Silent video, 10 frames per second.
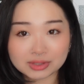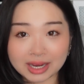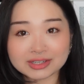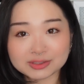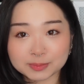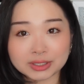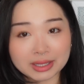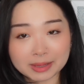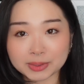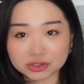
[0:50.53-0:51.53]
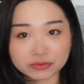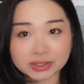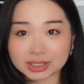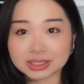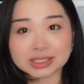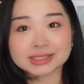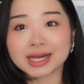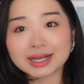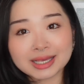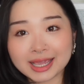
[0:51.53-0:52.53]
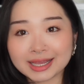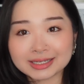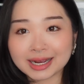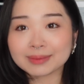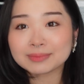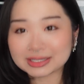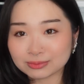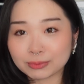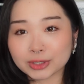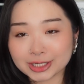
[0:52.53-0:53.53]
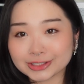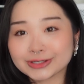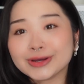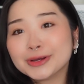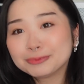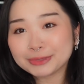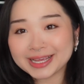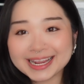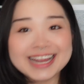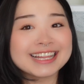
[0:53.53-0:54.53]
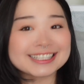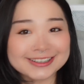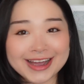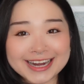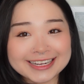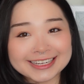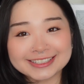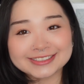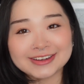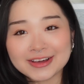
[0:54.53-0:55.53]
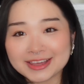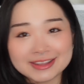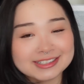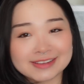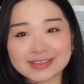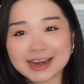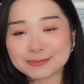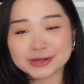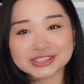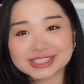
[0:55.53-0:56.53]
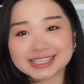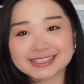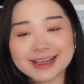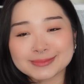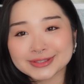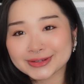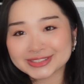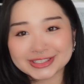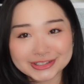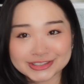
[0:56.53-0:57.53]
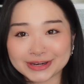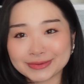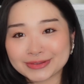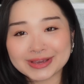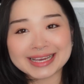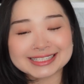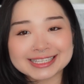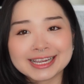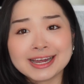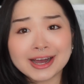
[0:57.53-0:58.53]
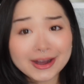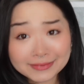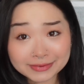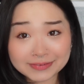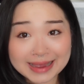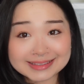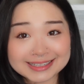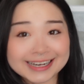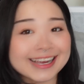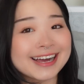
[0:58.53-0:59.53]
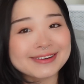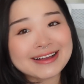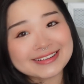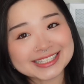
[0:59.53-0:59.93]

I just put like a picture of it in the TikTok, and yeah, that's what we're gonna do. But let's go ahead and get into all the other stuff that I purchased because I'm so excited to share with you guys all the finds that I got while I was